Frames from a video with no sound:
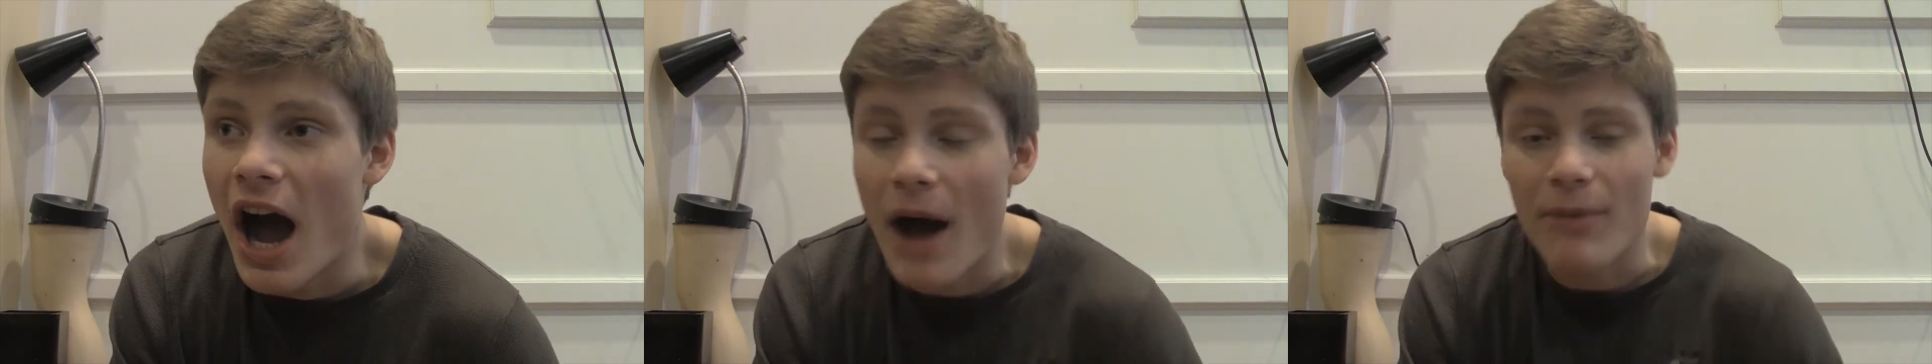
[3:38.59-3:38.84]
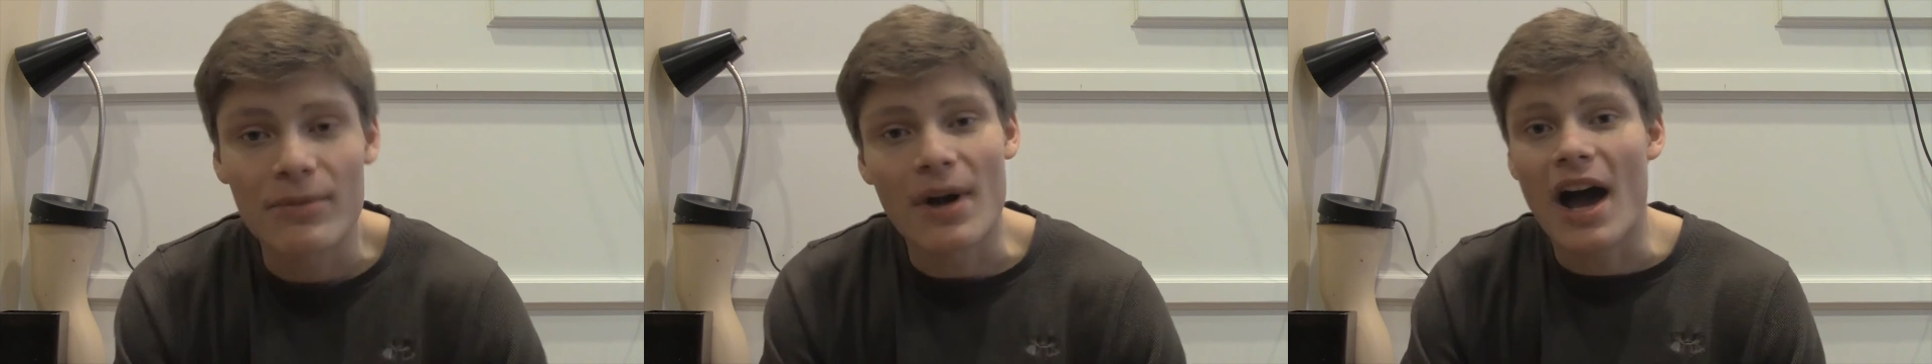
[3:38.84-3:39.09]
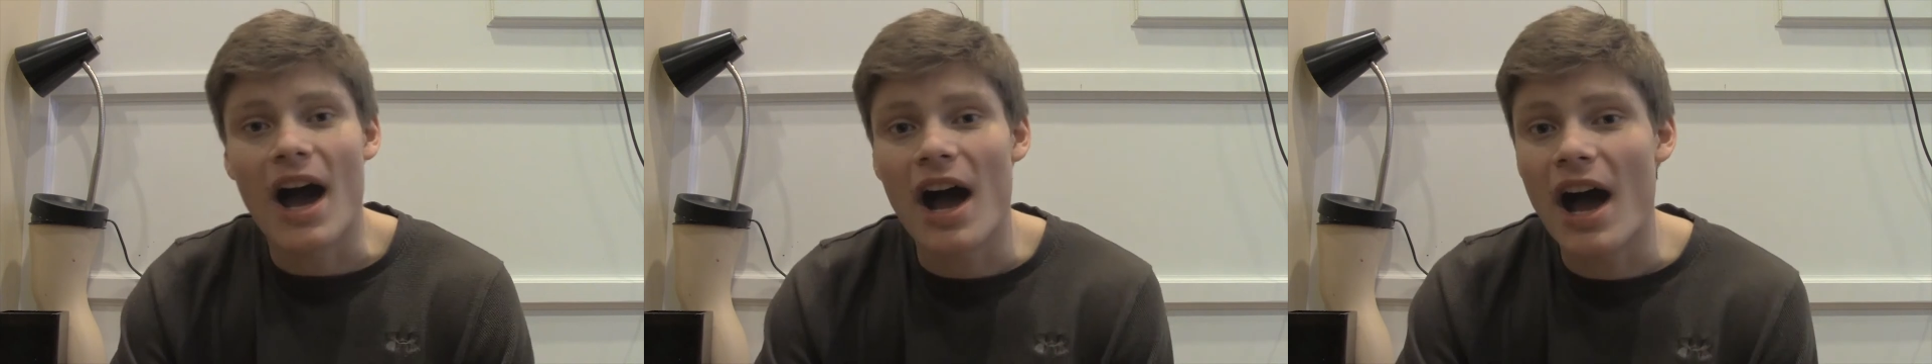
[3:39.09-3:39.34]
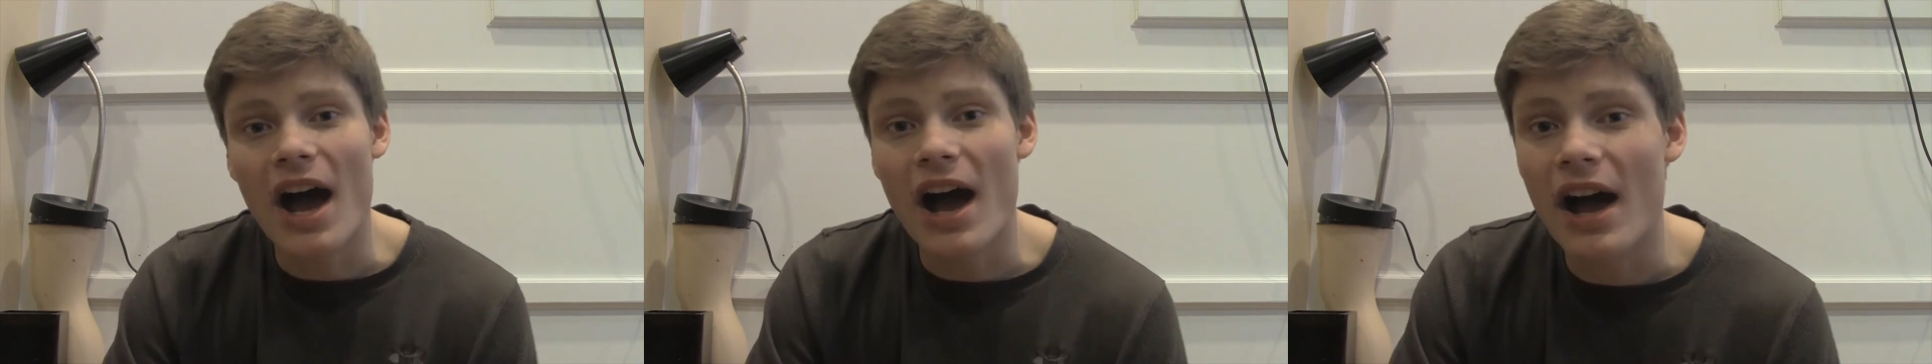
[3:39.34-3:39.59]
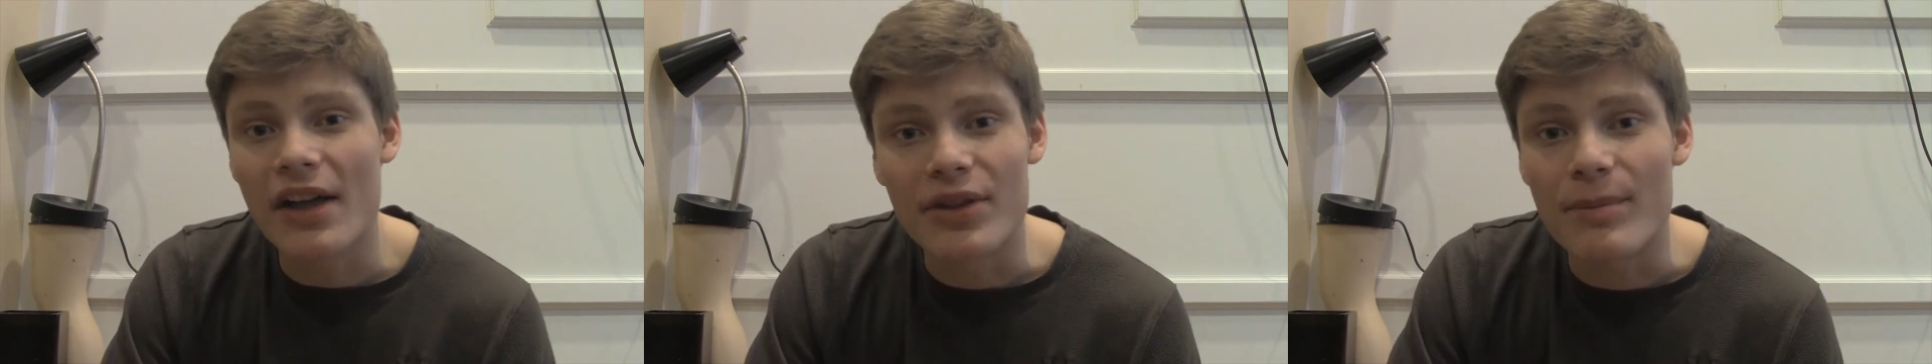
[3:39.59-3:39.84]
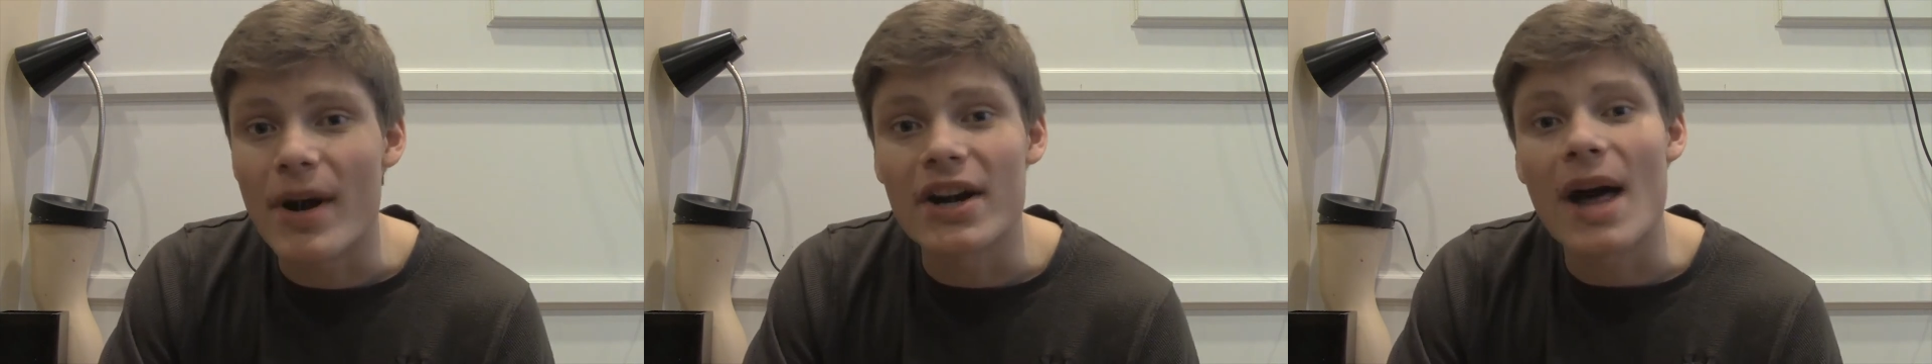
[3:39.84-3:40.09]
I'm there
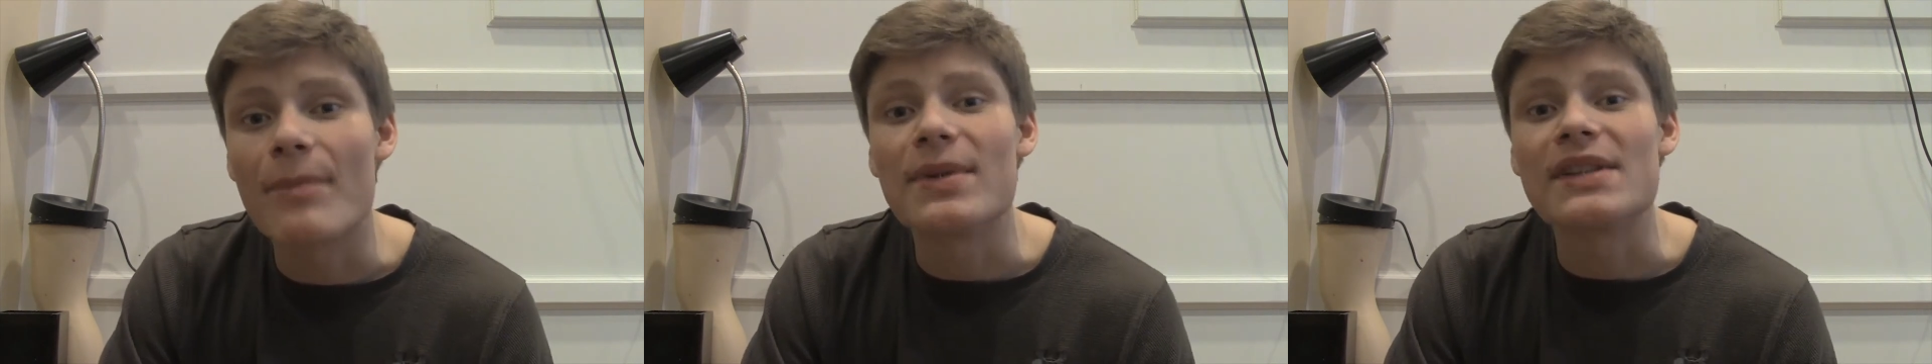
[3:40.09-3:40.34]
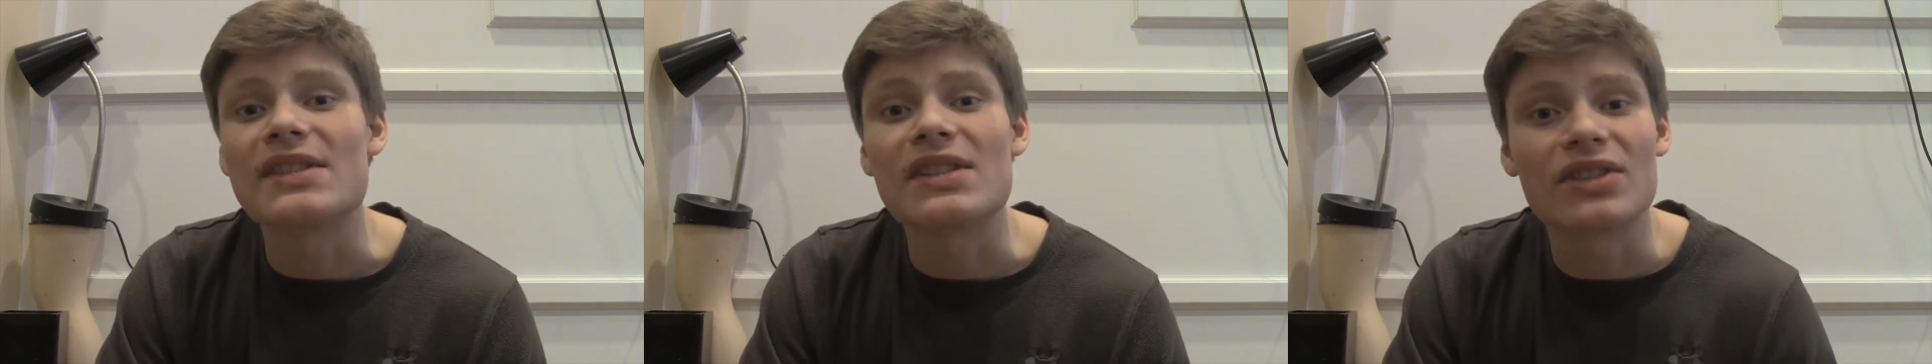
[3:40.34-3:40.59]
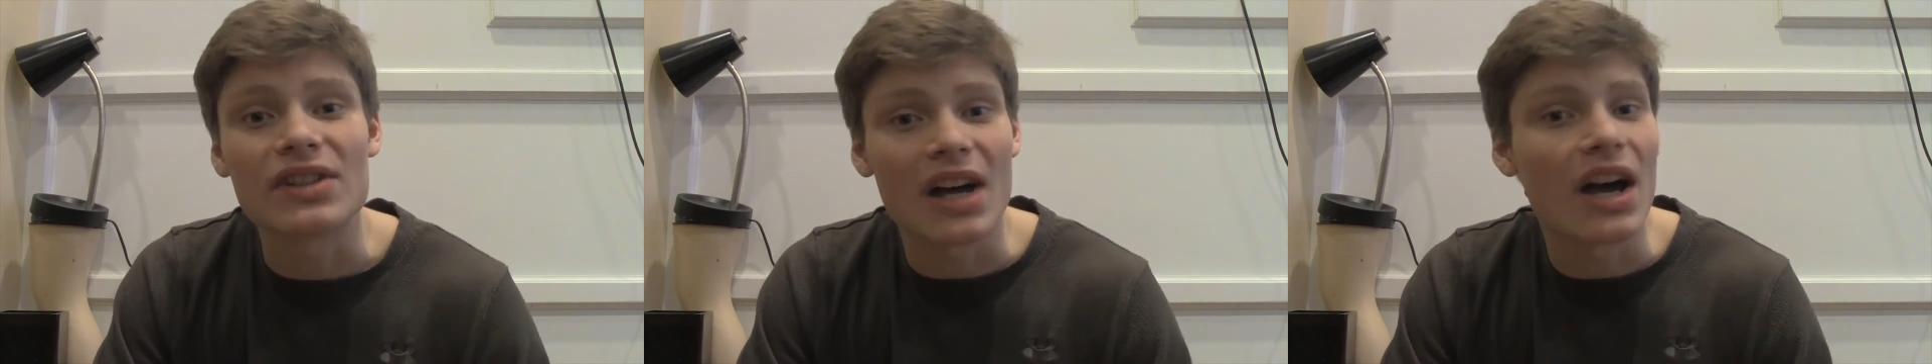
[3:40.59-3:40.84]
better not be a single